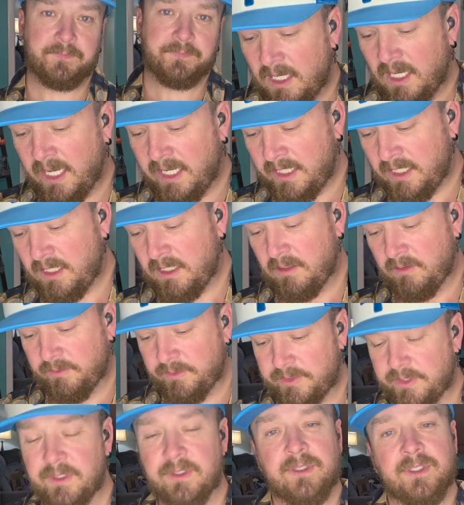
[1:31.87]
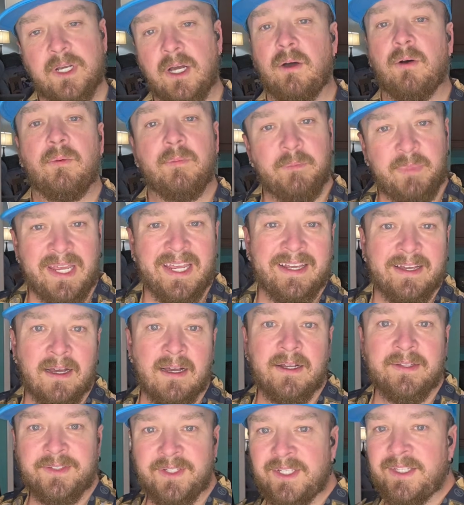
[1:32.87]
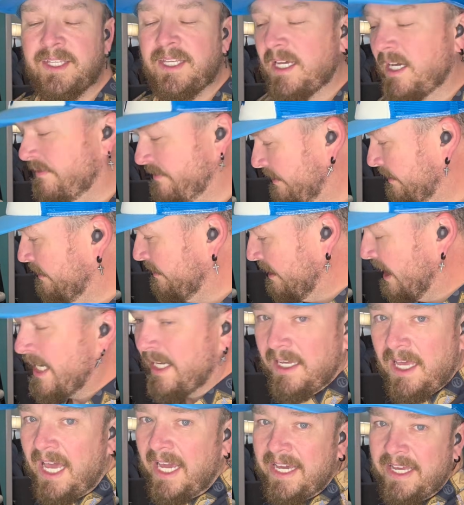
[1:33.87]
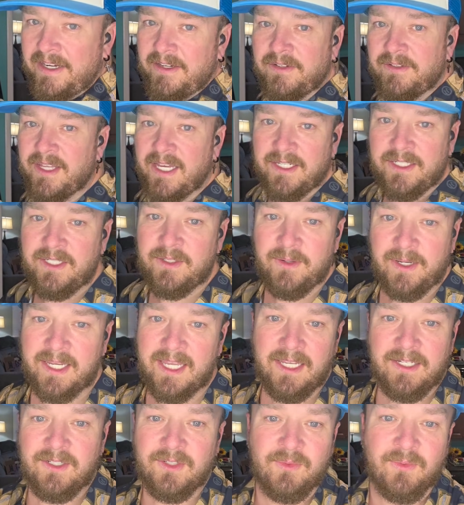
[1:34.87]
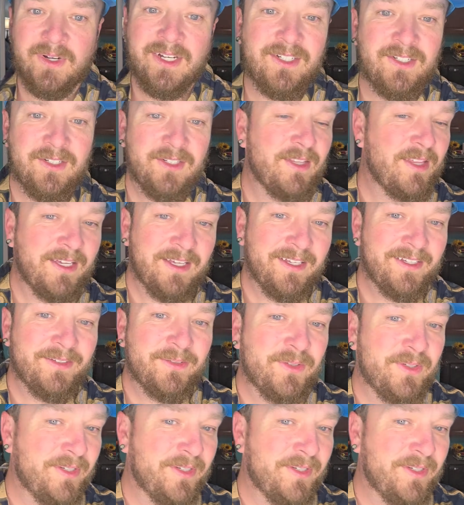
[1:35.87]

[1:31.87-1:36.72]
Anywho's, so pecans in the oven. I got to do that too. I can't just read you things.